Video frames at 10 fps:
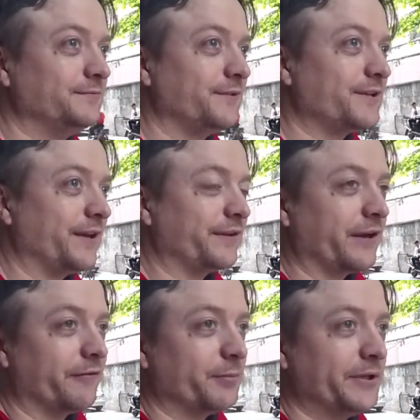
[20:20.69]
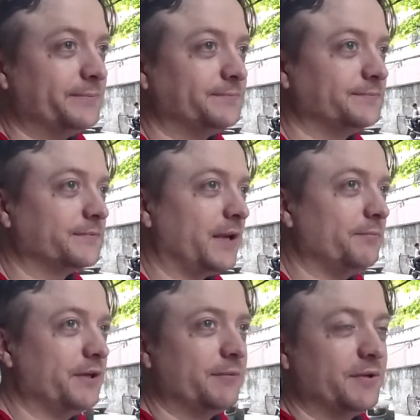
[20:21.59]
taught the government
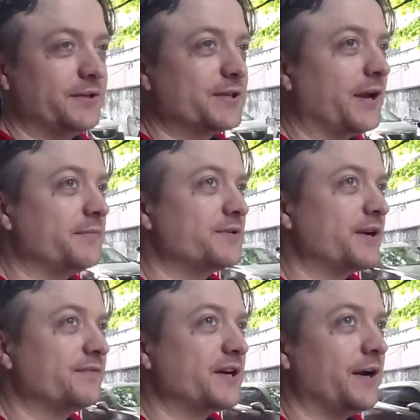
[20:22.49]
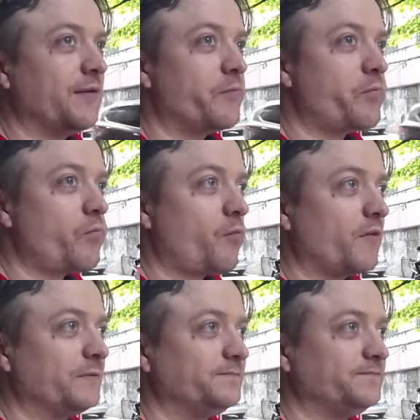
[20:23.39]
many times. I taught
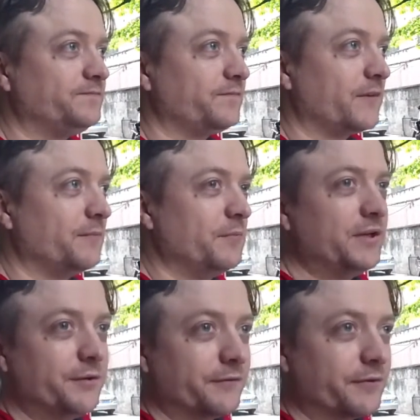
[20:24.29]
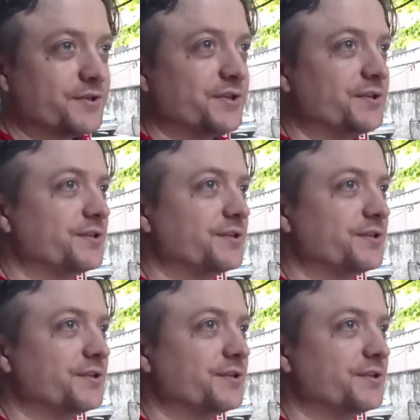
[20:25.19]
many universities.